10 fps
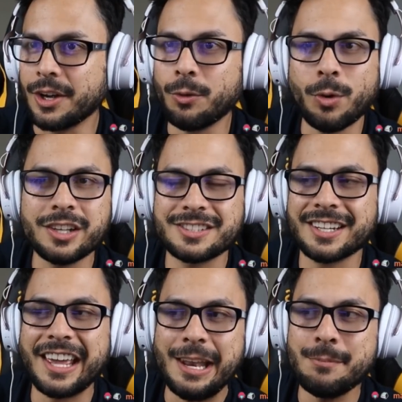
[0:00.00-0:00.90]
once
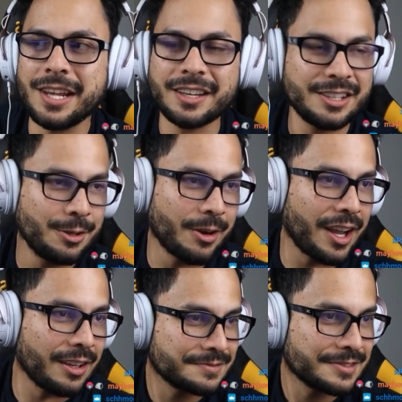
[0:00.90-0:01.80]
again, Mika, you're
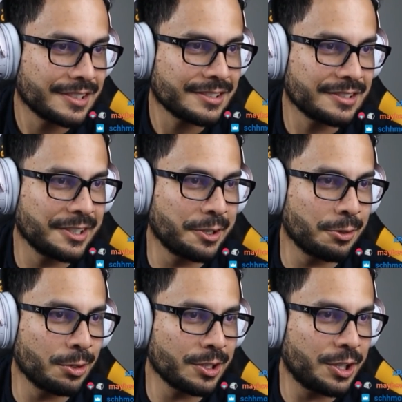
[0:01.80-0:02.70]
right.
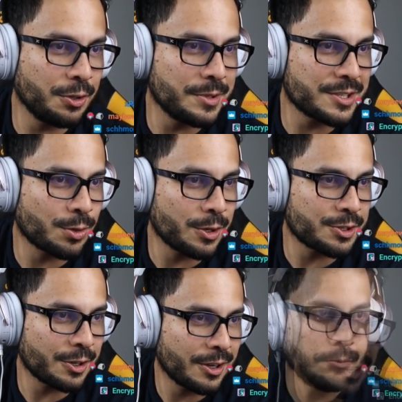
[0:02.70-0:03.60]
Literal human
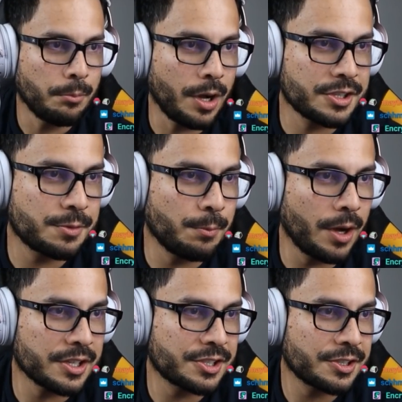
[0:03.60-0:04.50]
torture, much,
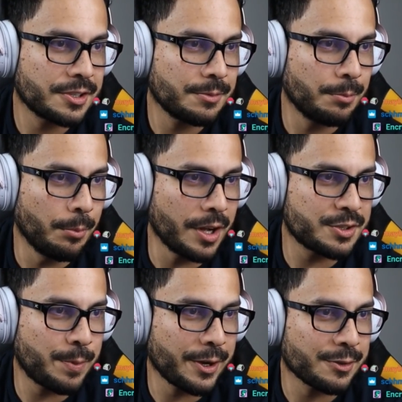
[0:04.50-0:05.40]
much,
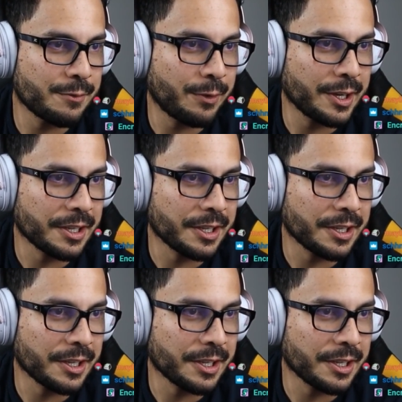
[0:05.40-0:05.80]
much better than fighting